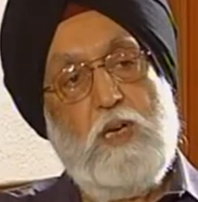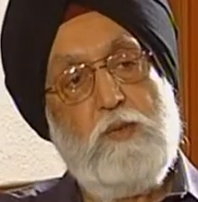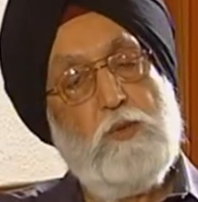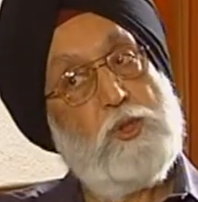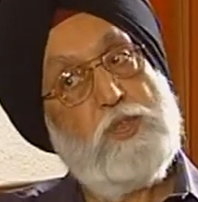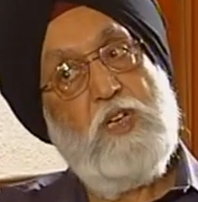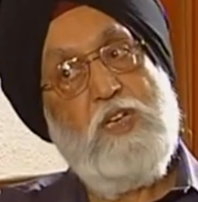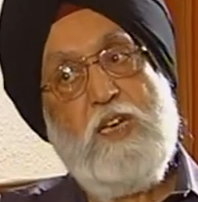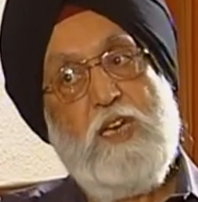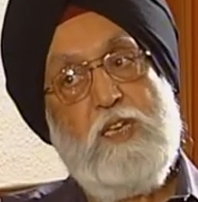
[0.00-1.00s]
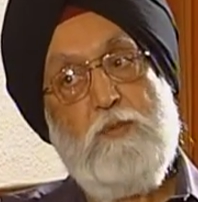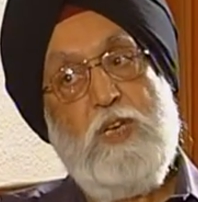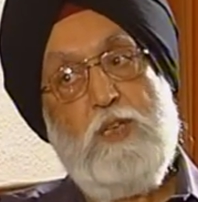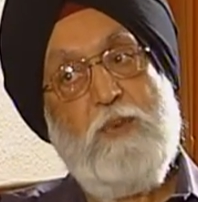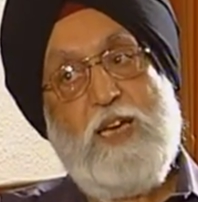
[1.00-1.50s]
emotionally I
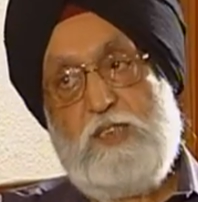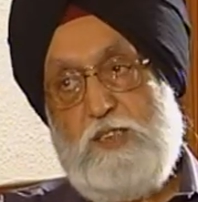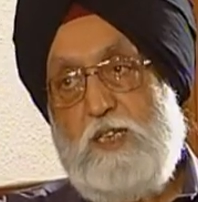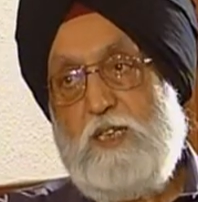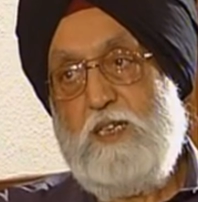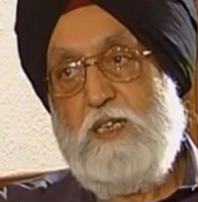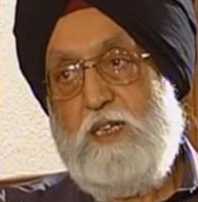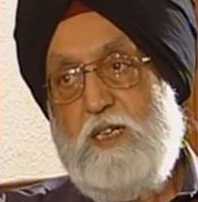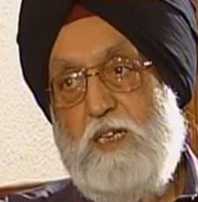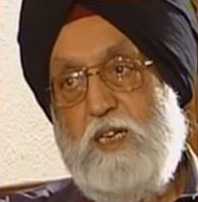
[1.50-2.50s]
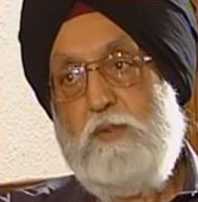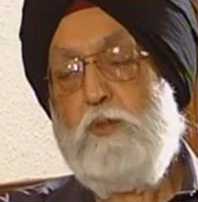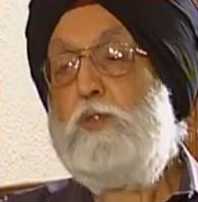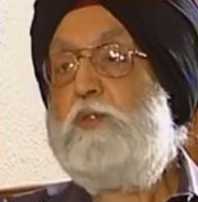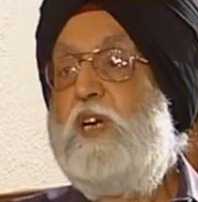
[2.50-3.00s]
remain back there. I
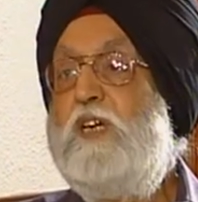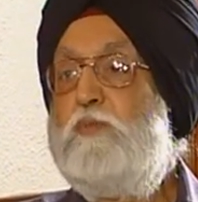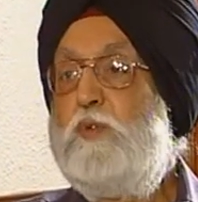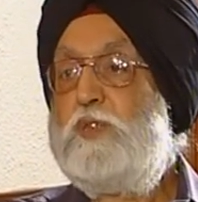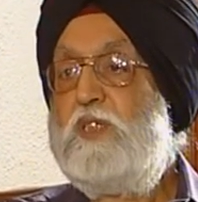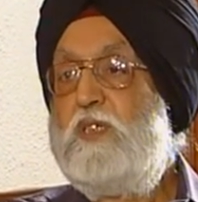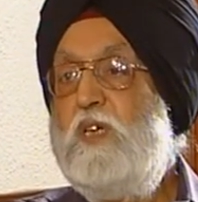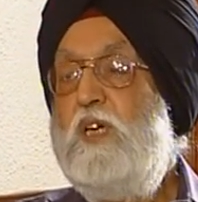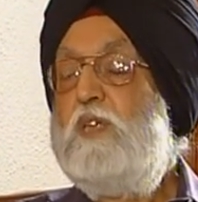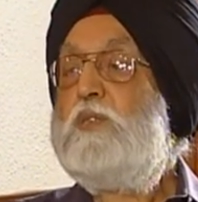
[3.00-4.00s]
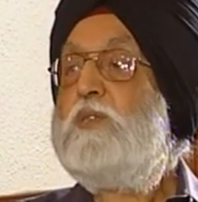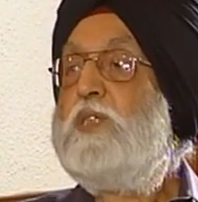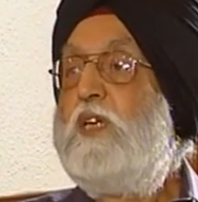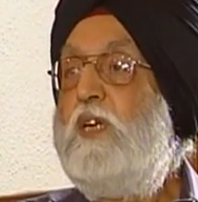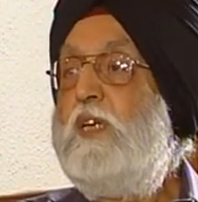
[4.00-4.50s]
want to try and push it. So
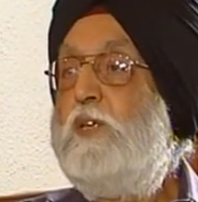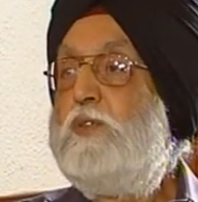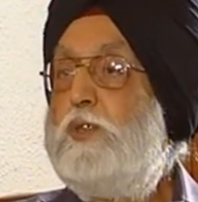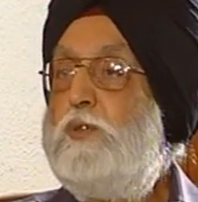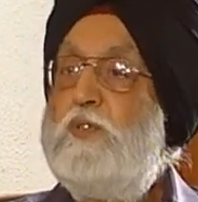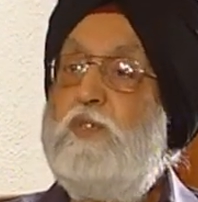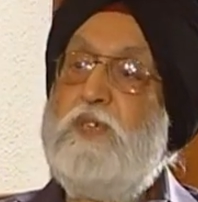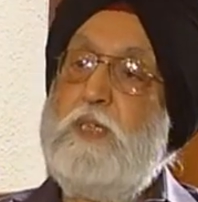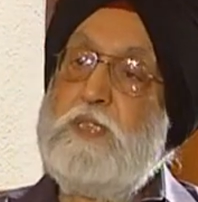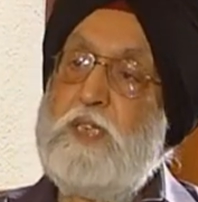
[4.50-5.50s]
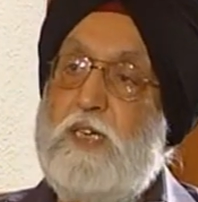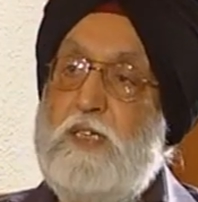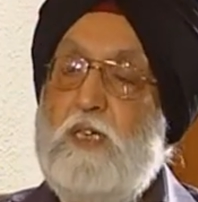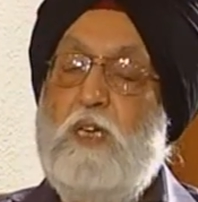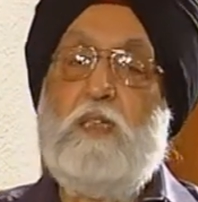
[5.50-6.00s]
certainly on the youth affairs
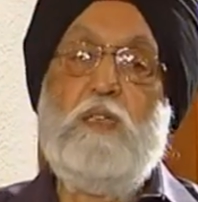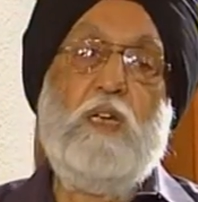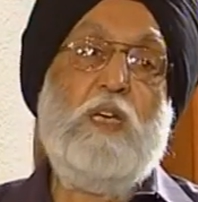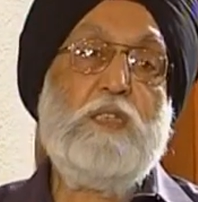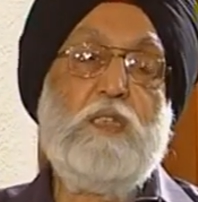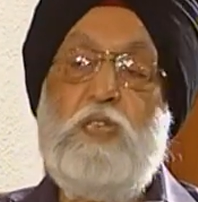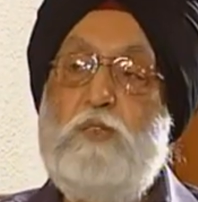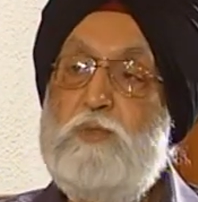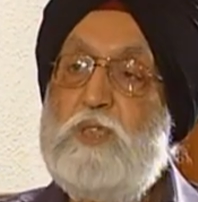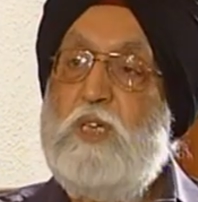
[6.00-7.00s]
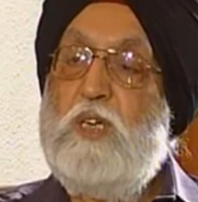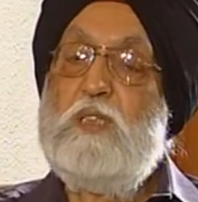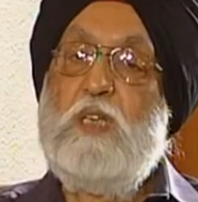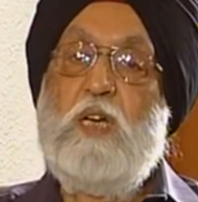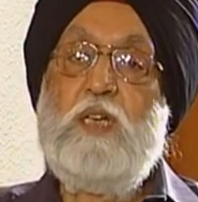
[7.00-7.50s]
side, there are schemes,
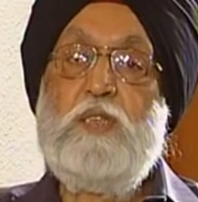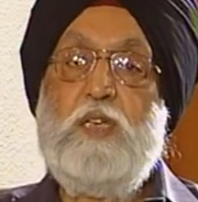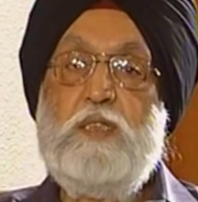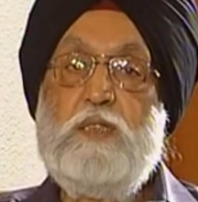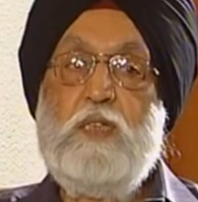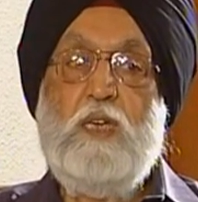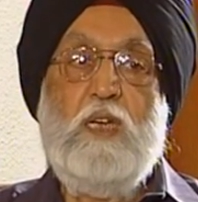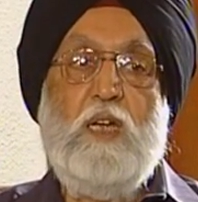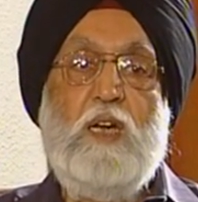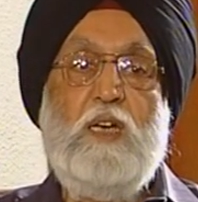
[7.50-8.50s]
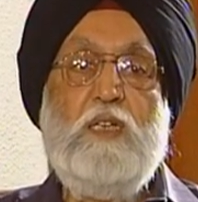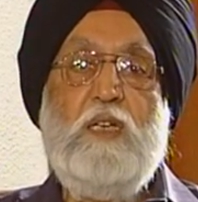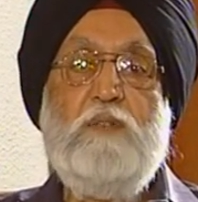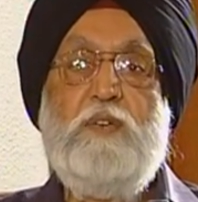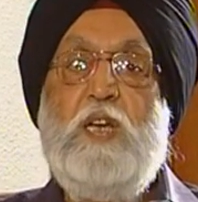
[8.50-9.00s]
there are things. And
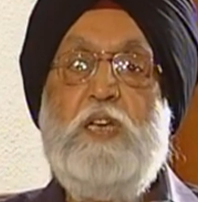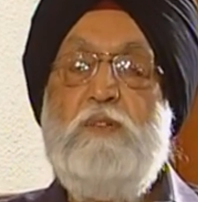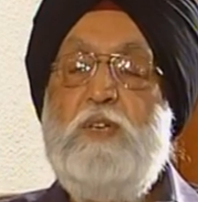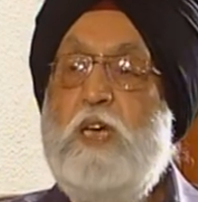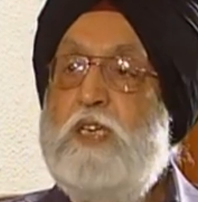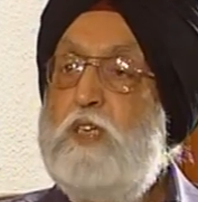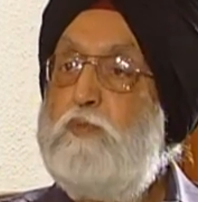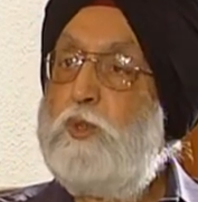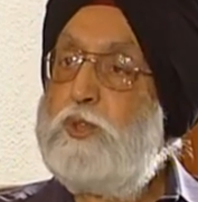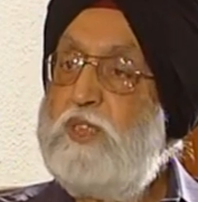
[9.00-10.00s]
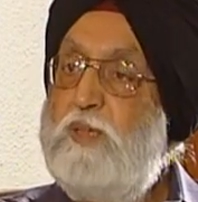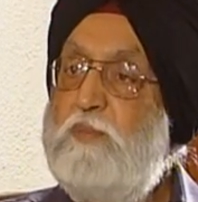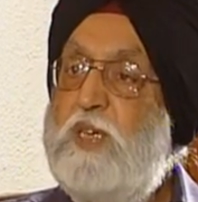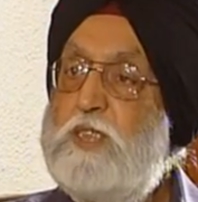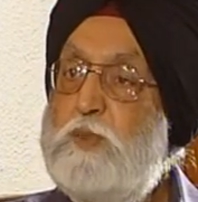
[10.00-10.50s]
if in any way I can push
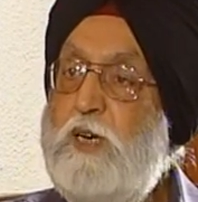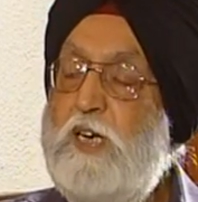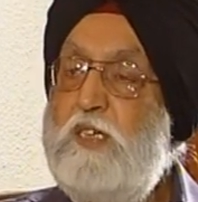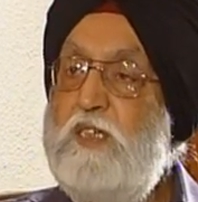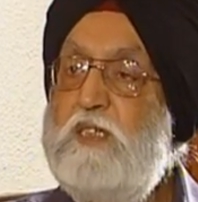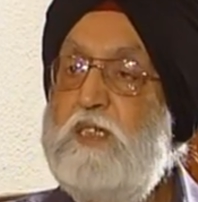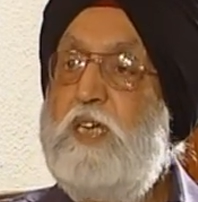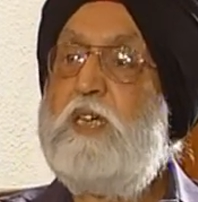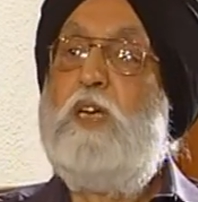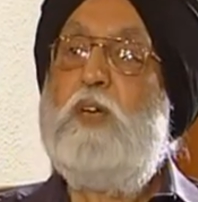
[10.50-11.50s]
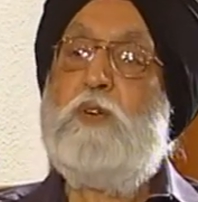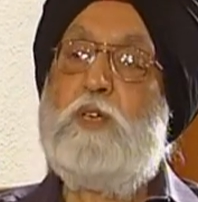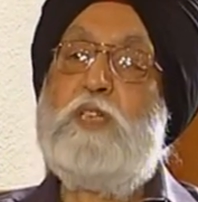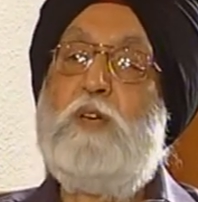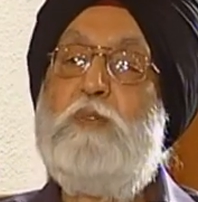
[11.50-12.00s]
them, expand it, take,
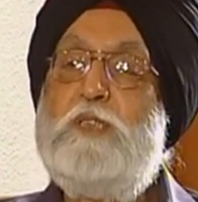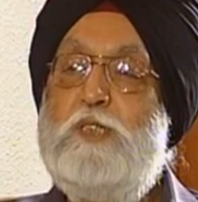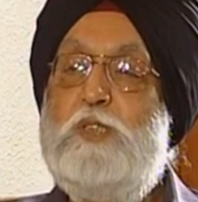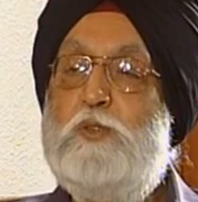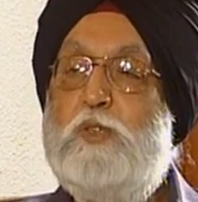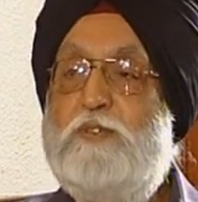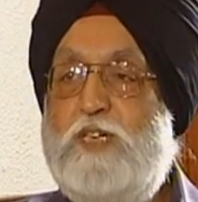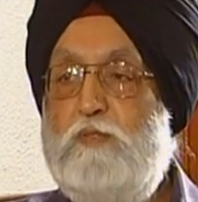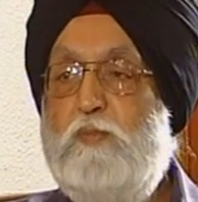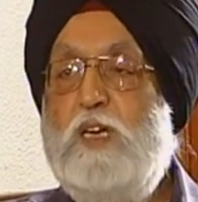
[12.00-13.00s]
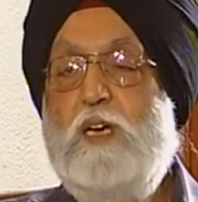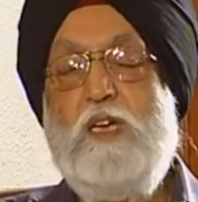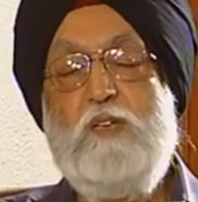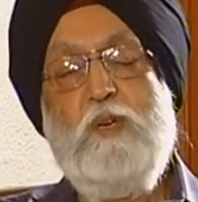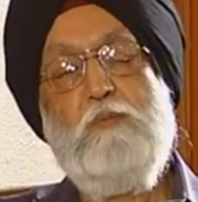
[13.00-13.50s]
for example, the Duke of Edinburgh,
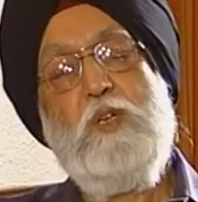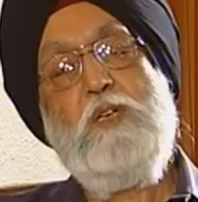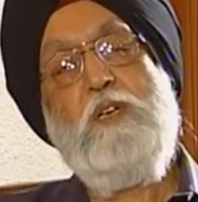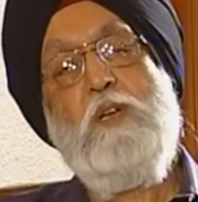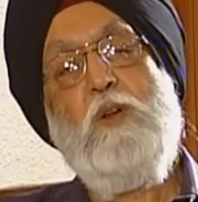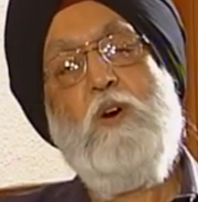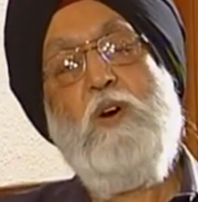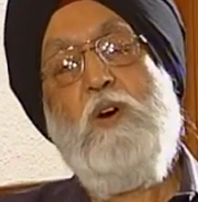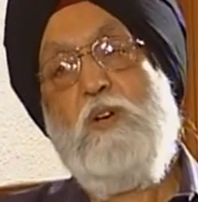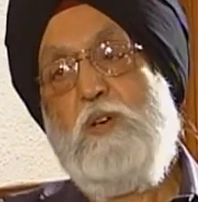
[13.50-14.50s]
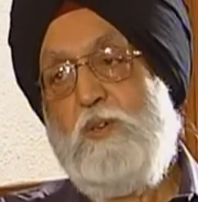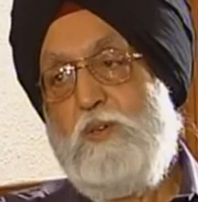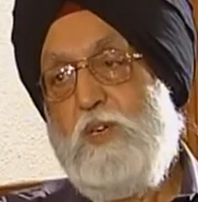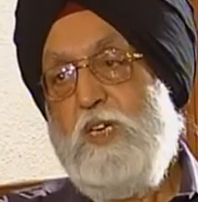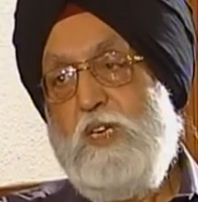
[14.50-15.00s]
I remember reading long
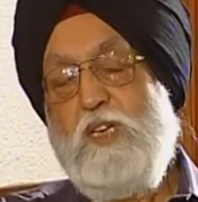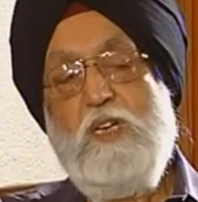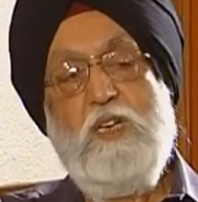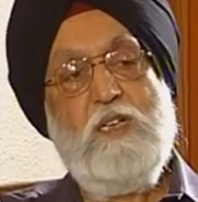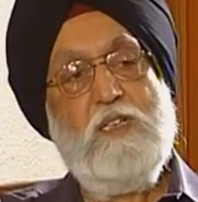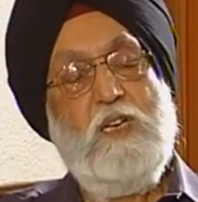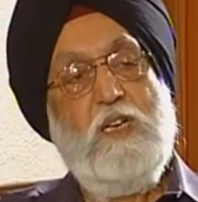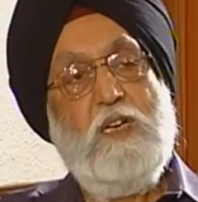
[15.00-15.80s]
ago in England,